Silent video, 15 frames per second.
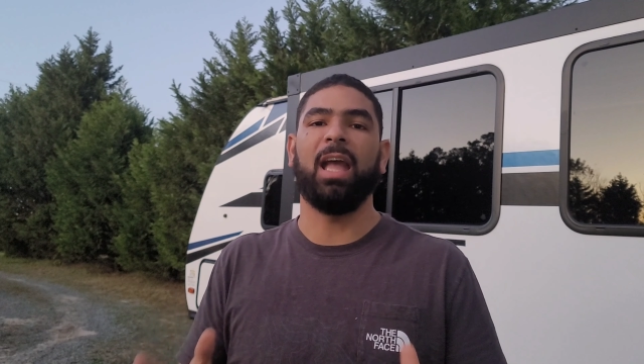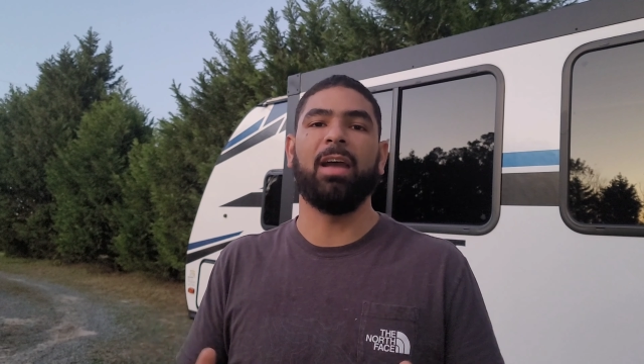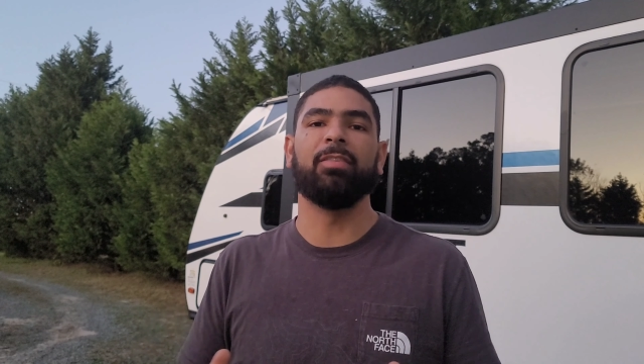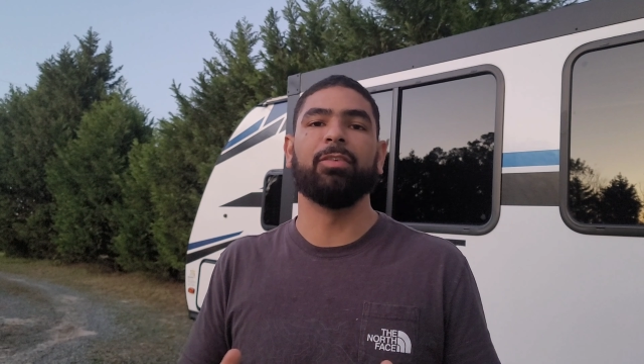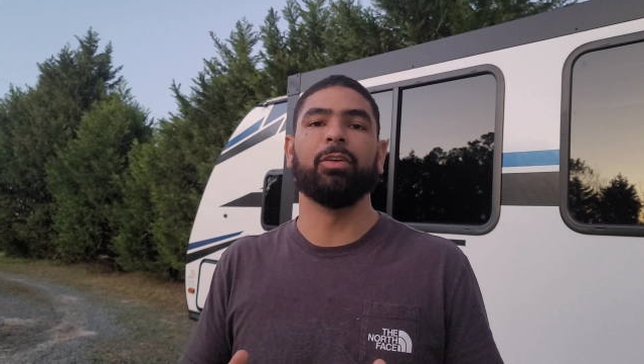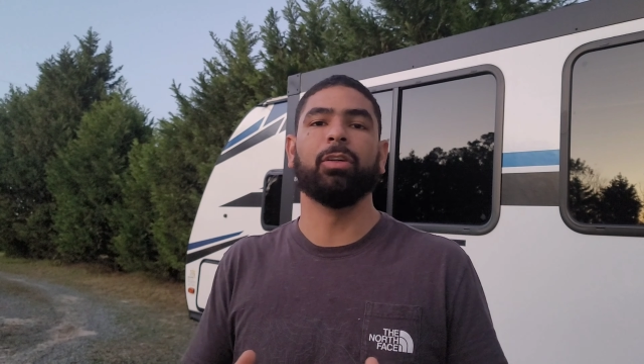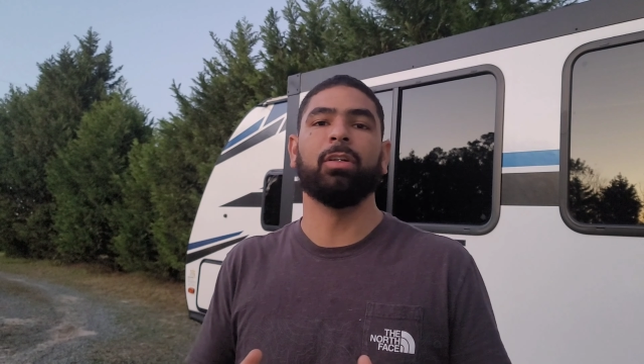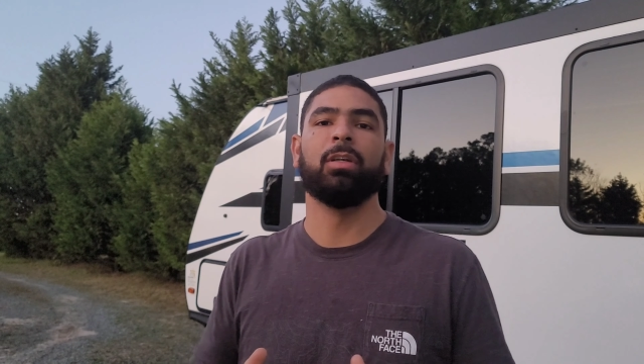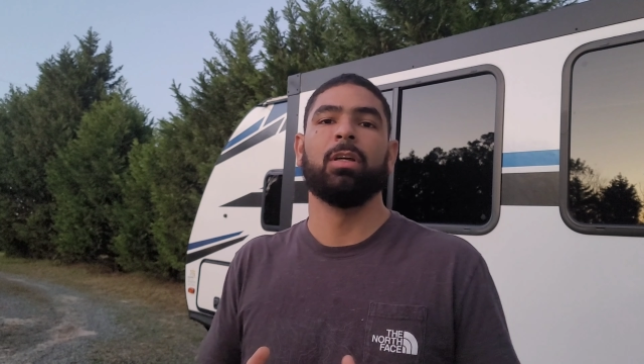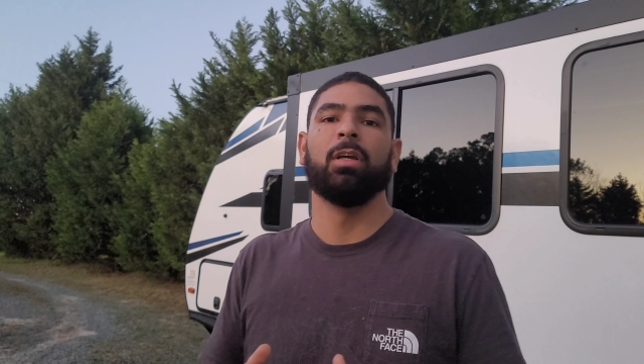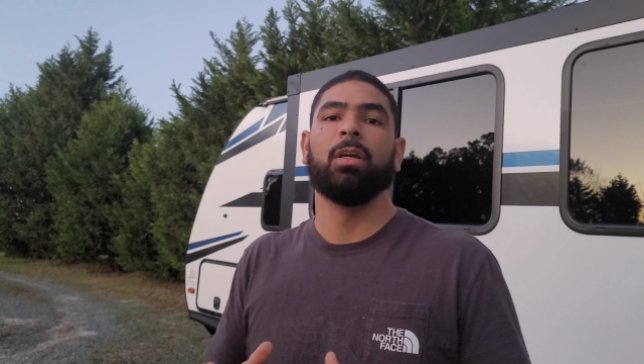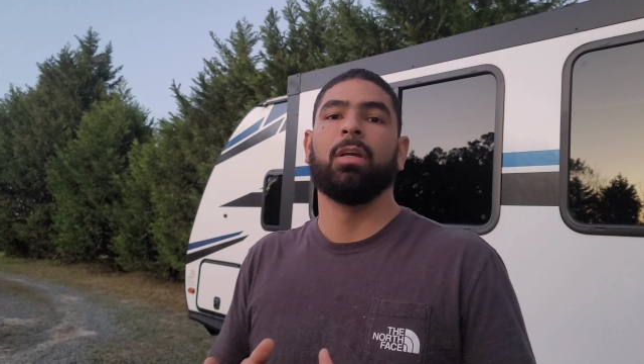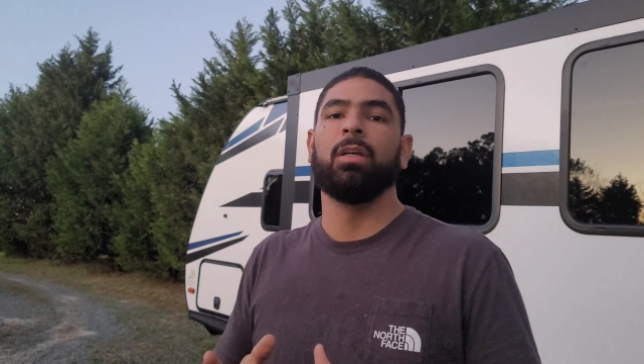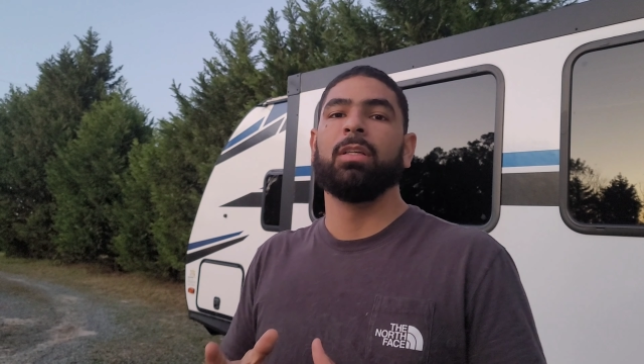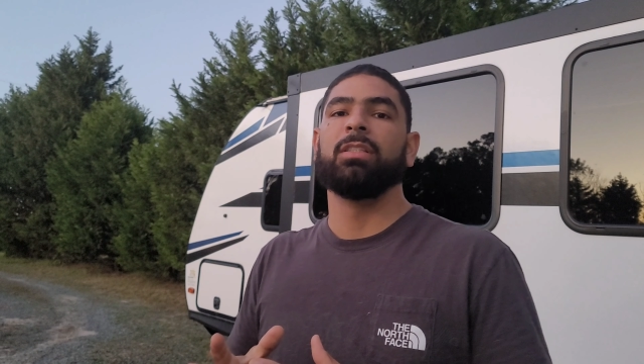ever
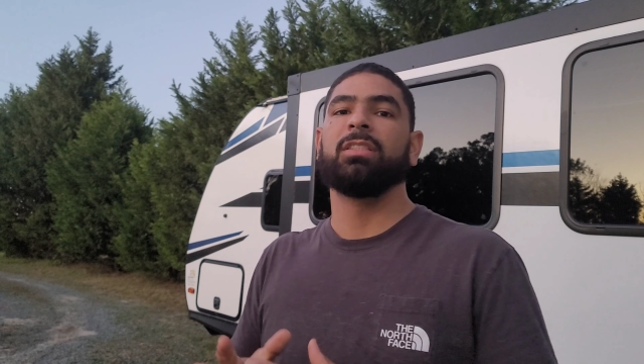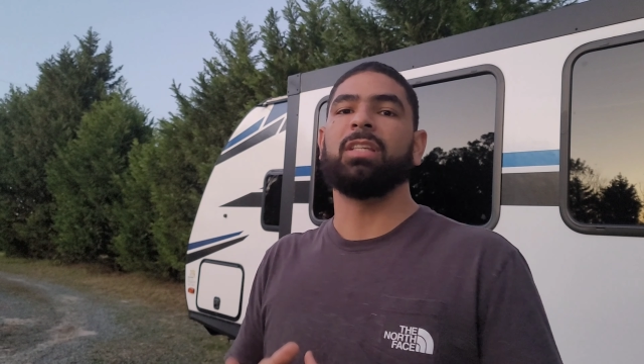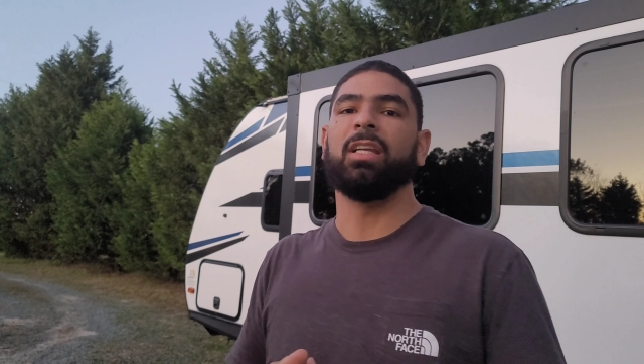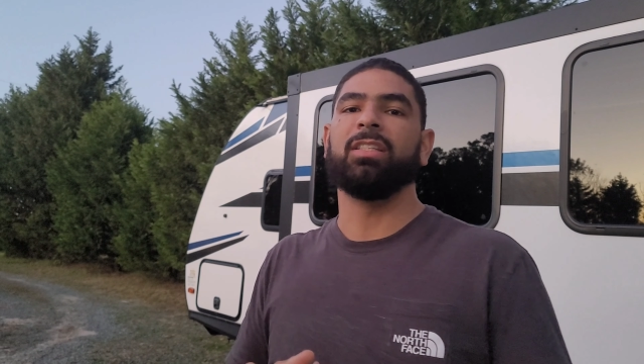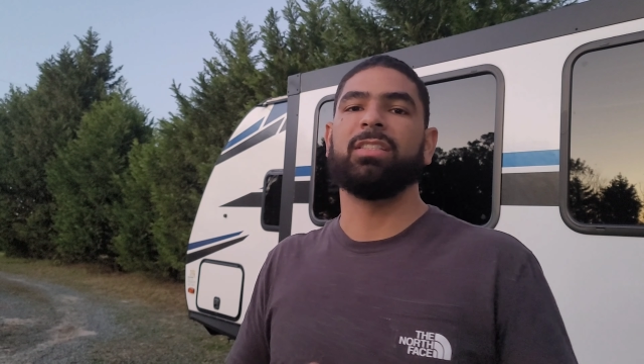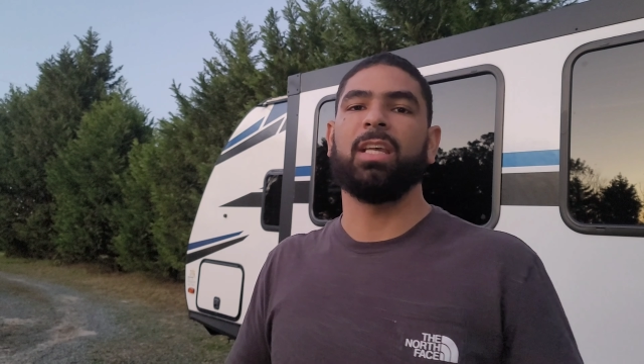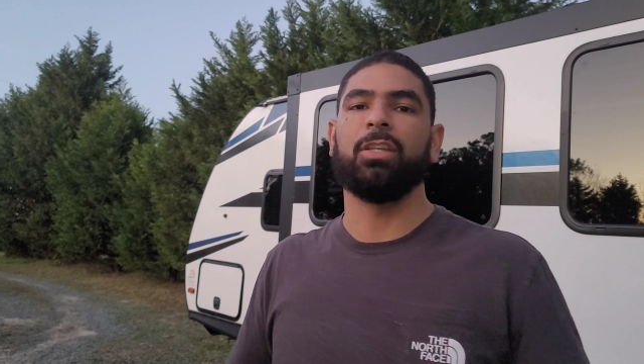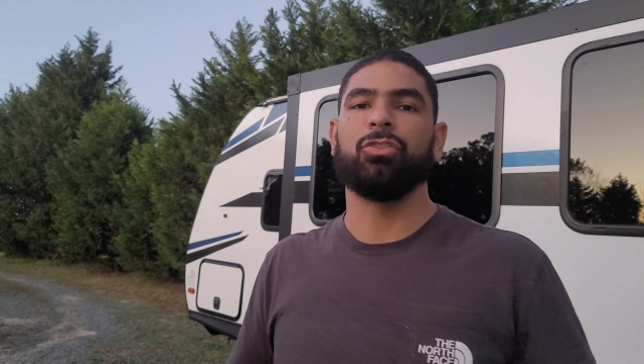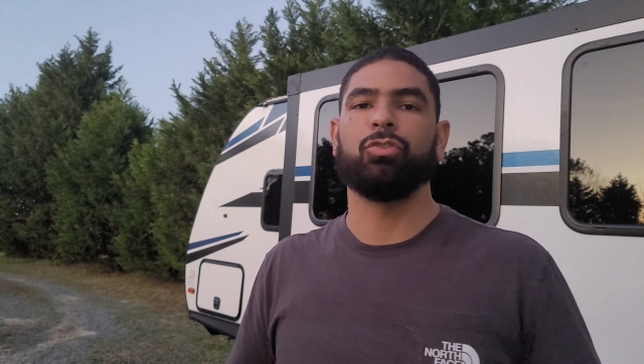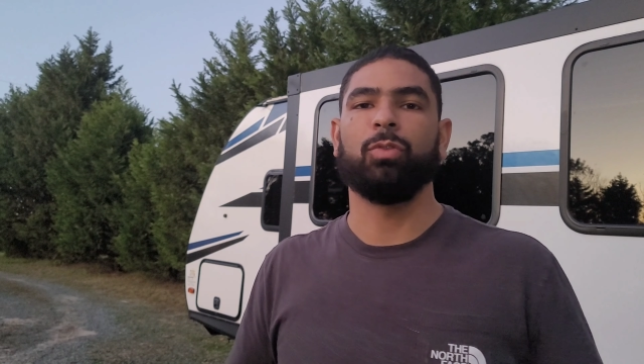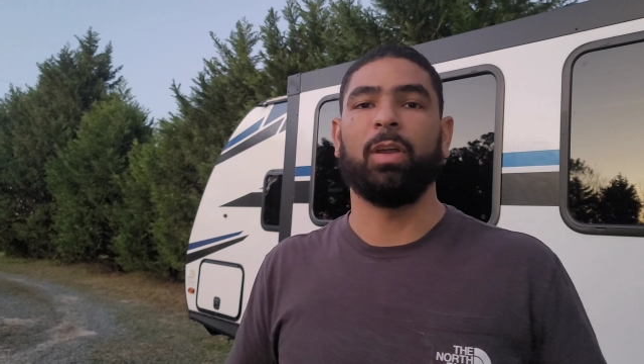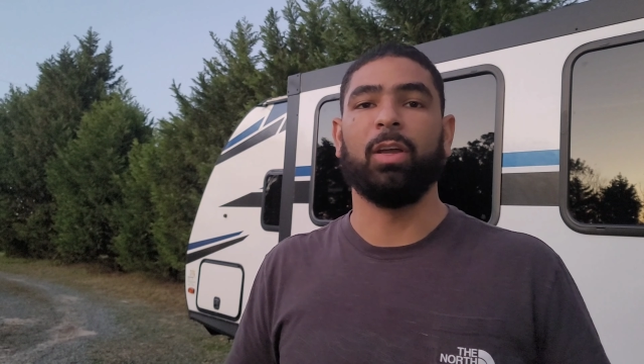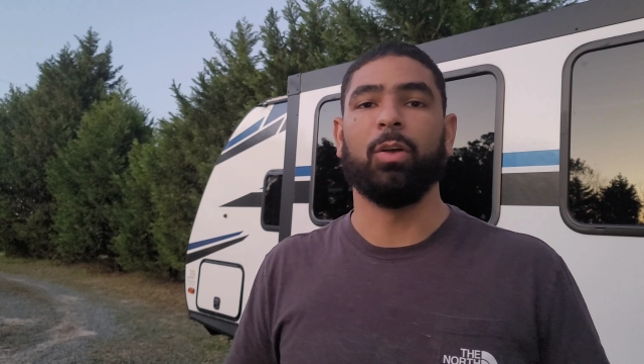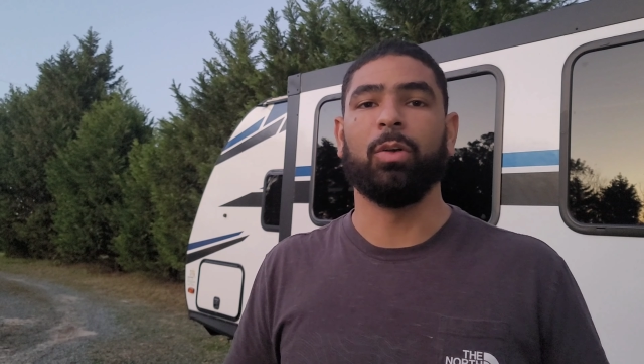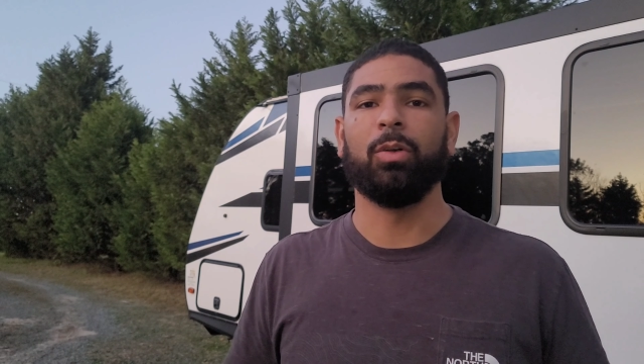Sunset
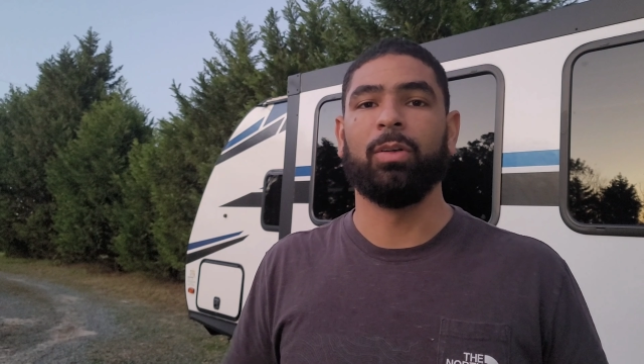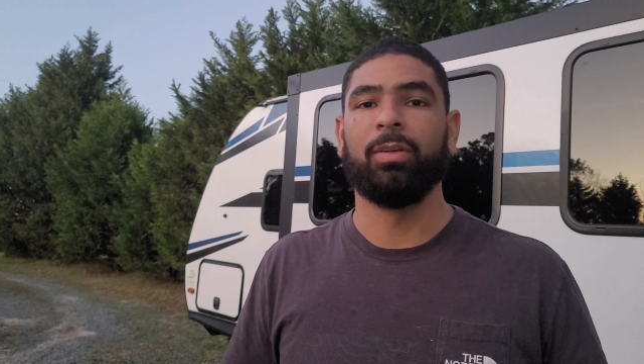Trail.